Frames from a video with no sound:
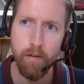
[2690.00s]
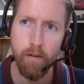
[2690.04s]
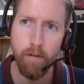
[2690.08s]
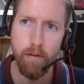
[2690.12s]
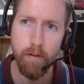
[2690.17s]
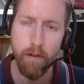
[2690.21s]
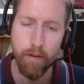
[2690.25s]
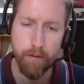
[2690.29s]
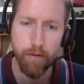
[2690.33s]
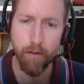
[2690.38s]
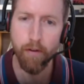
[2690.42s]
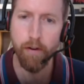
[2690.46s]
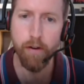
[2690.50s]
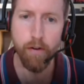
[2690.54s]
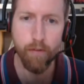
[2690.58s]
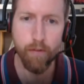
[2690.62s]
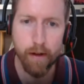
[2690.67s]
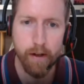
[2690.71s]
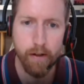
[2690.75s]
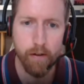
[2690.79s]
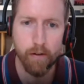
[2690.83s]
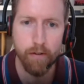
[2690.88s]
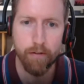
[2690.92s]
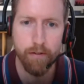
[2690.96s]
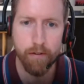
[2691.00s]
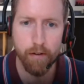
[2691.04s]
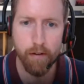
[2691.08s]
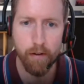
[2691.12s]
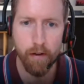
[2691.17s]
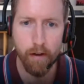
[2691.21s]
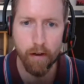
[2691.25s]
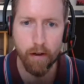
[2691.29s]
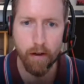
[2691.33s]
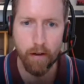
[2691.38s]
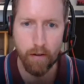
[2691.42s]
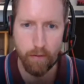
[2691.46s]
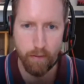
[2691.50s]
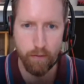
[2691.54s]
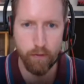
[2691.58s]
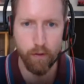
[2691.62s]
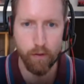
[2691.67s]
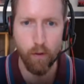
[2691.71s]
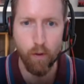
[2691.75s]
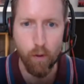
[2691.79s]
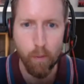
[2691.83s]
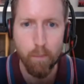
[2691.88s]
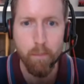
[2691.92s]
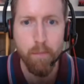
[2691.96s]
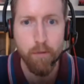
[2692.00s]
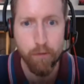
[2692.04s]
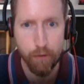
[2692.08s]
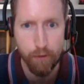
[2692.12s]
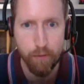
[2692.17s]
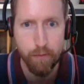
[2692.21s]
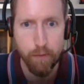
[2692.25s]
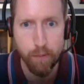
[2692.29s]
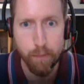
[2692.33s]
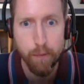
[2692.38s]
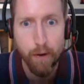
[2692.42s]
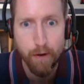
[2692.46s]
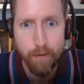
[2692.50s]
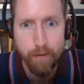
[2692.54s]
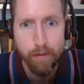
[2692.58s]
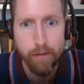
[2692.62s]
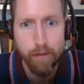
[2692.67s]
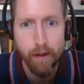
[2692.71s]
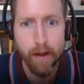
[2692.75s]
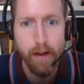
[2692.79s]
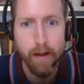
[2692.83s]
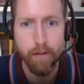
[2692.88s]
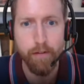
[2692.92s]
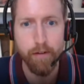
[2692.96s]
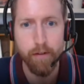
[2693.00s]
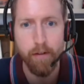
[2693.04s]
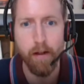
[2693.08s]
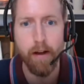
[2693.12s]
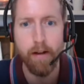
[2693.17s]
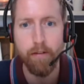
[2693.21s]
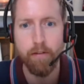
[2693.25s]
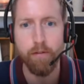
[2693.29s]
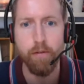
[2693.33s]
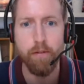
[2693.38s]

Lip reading: historical records, so up to the present day, if you like.